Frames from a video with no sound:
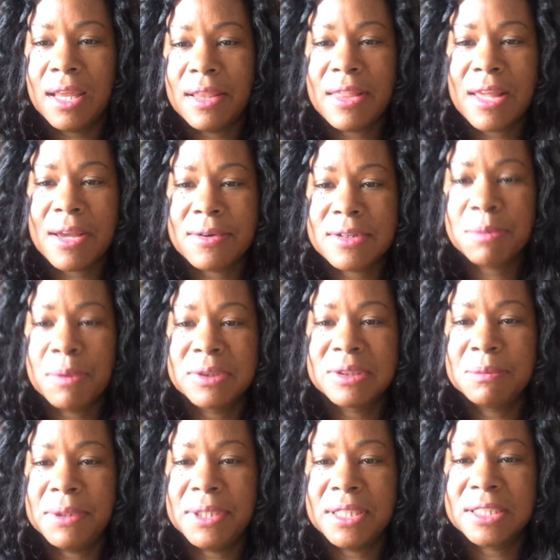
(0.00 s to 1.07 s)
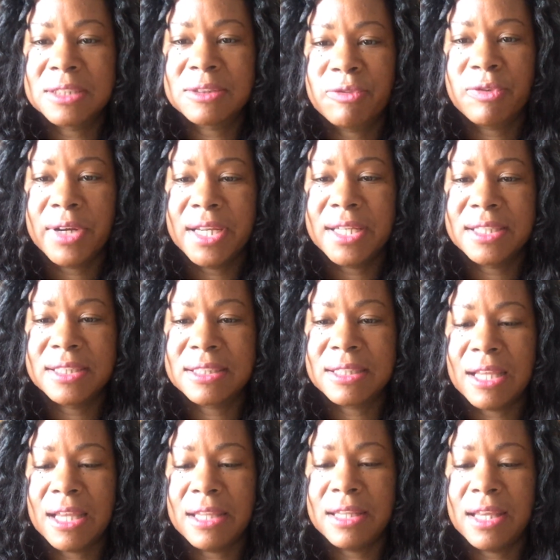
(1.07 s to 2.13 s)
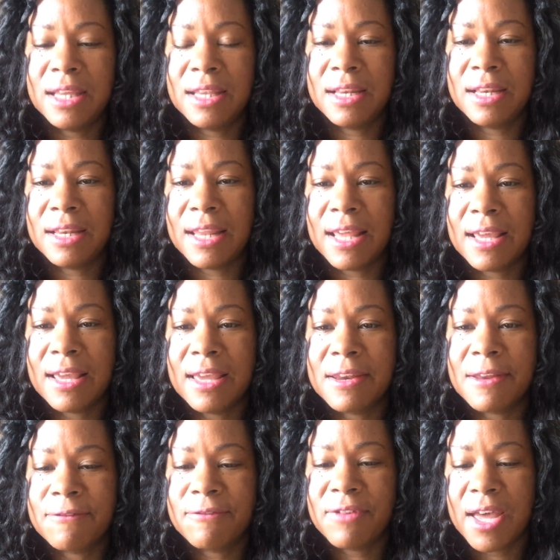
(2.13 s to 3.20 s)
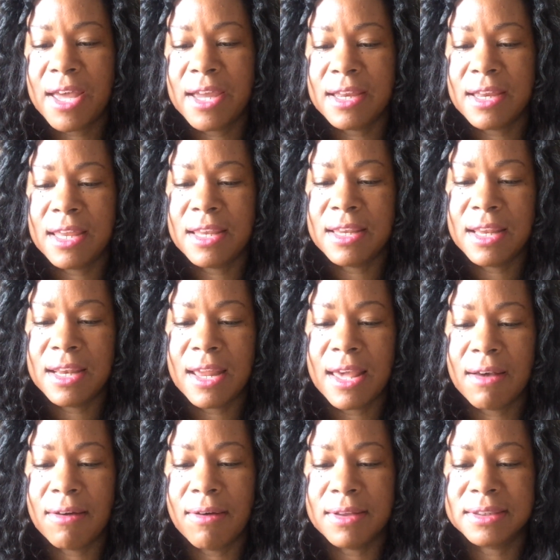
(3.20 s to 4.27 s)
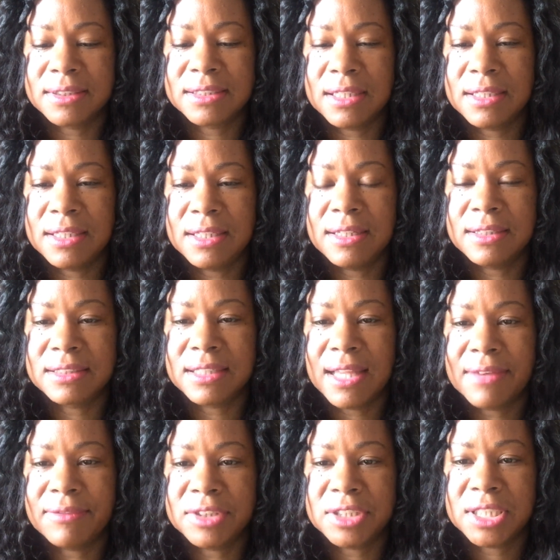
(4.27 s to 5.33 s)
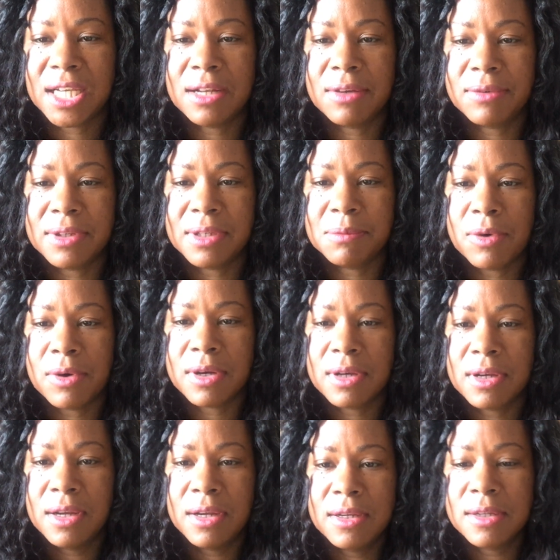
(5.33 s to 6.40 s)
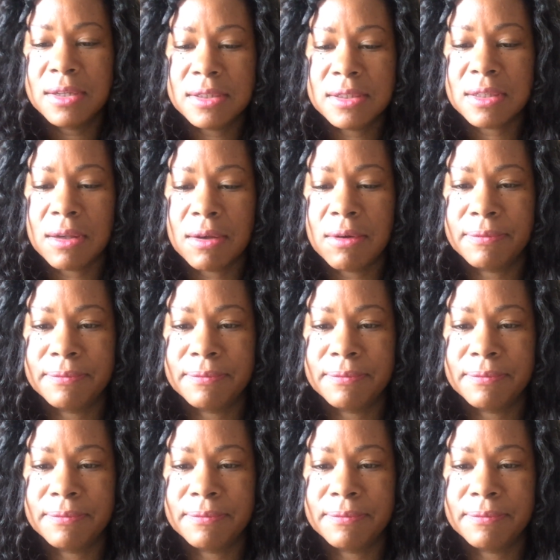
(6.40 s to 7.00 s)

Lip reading: that were supposed to be his friends, and then they get in a fight, and then now all of a sudden he doesn't have a channel anymore. So